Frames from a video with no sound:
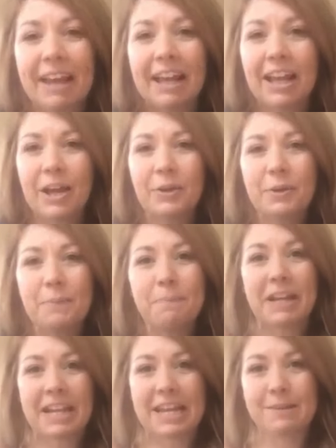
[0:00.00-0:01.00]
Hello,
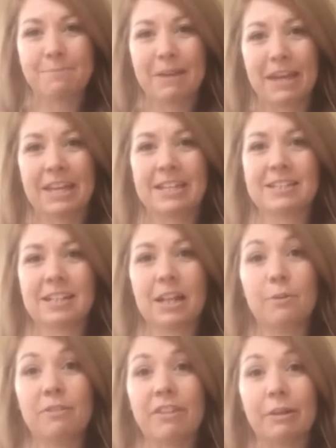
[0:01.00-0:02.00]
my name is
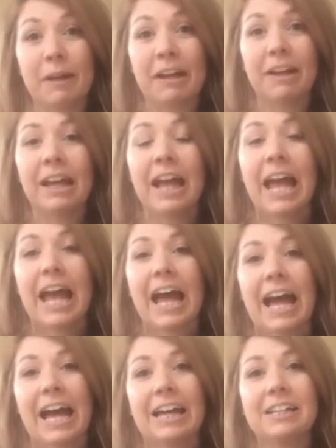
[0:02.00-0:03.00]
Chloe Filmer
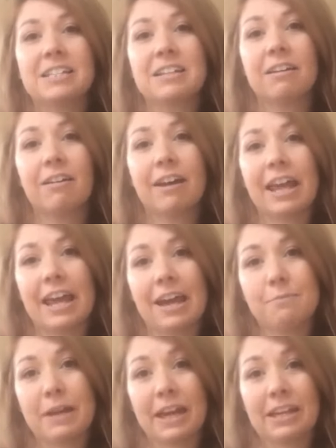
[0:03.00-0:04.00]
and I
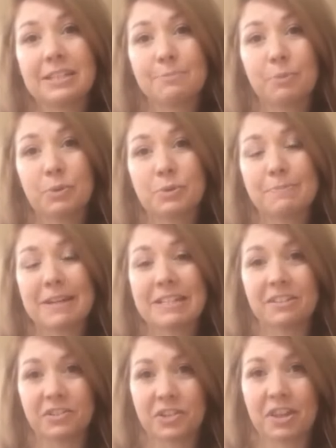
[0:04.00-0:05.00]
am a sports
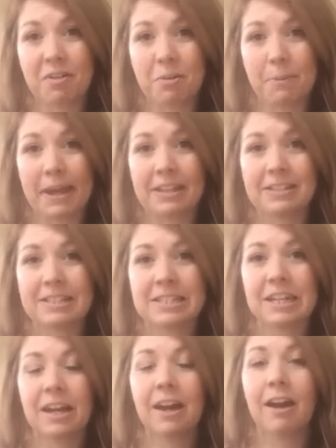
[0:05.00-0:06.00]
massage therapist.
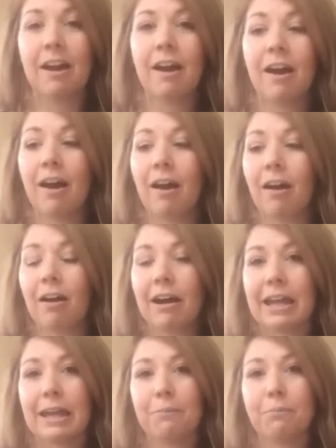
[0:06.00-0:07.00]

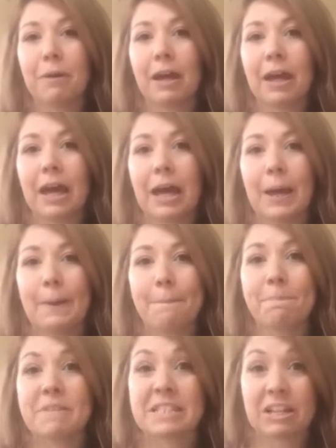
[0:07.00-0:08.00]
I'm
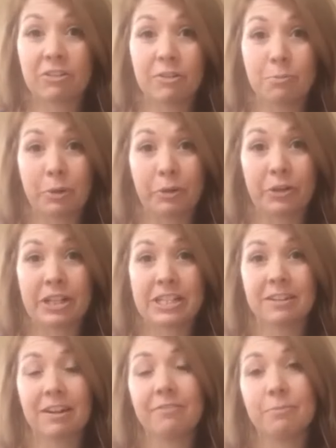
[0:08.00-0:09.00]
self-employed.
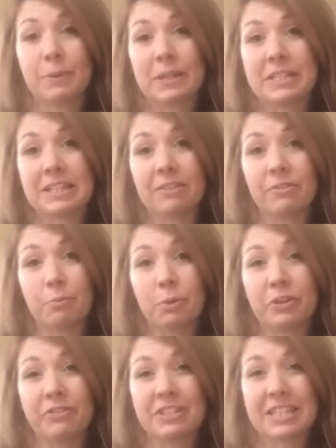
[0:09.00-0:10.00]
I've been
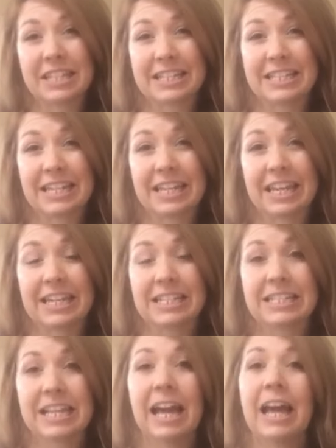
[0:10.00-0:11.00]
self-employed for 16
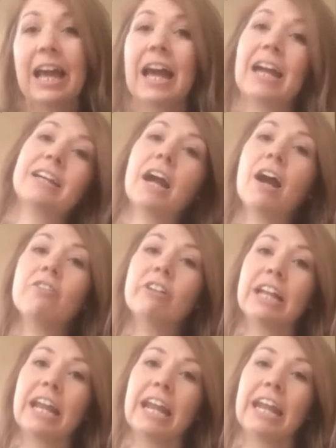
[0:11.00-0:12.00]
years and
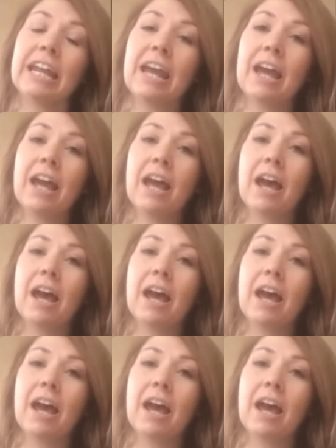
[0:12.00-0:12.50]
currently